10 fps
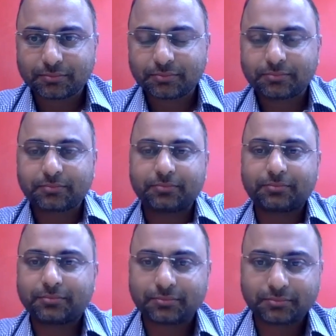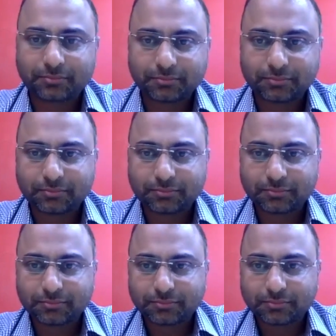
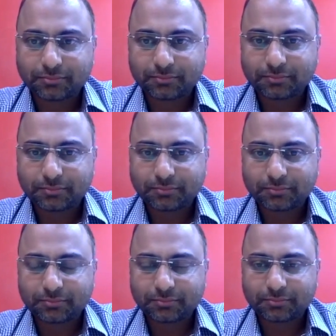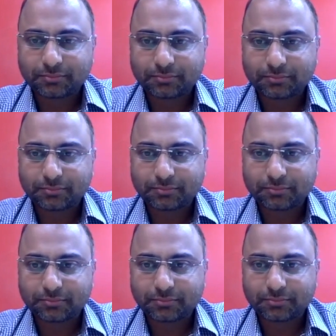
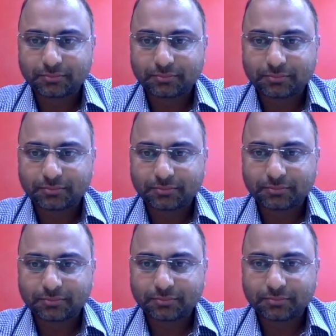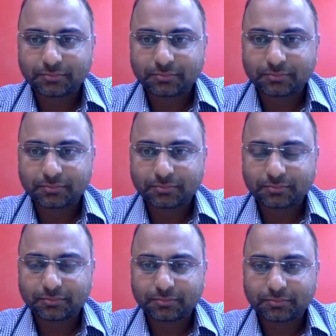
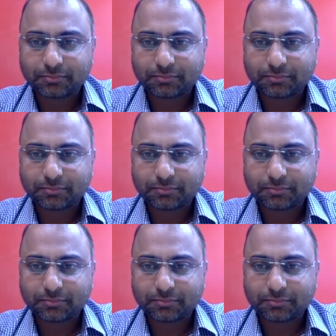(not speaking)